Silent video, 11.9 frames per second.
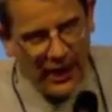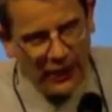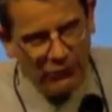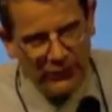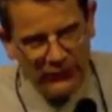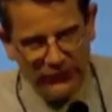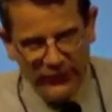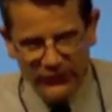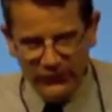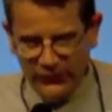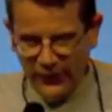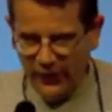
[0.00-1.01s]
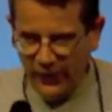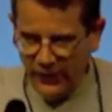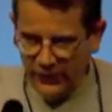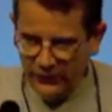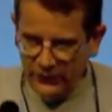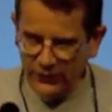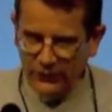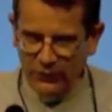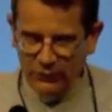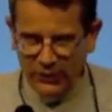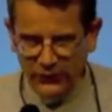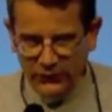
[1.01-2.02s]
Everything starts
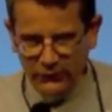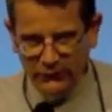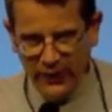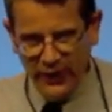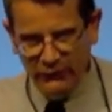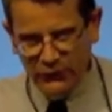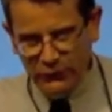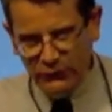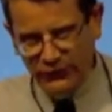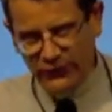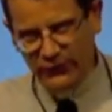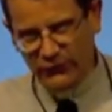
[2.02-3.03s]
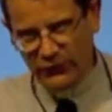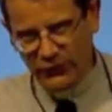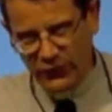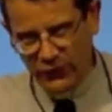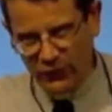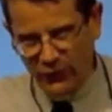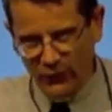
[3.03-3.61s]
with 5 to 7 year